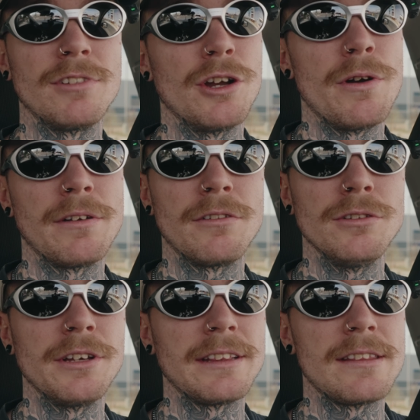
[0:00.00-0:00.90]
go
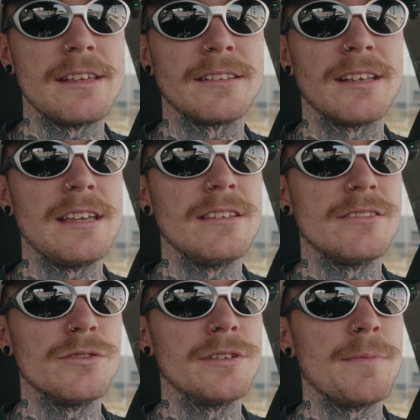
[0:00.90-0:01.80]
look at the things that he's
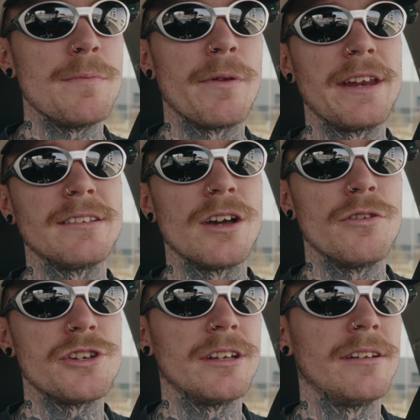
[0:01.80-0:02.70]
doing, the people that he's
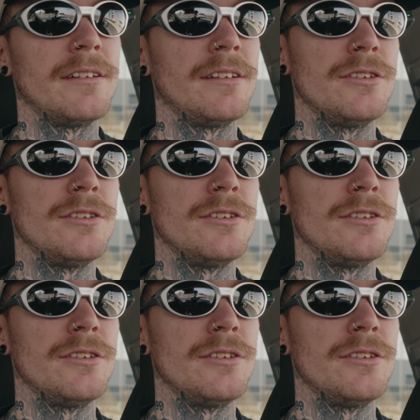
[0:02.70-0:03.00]
coaching.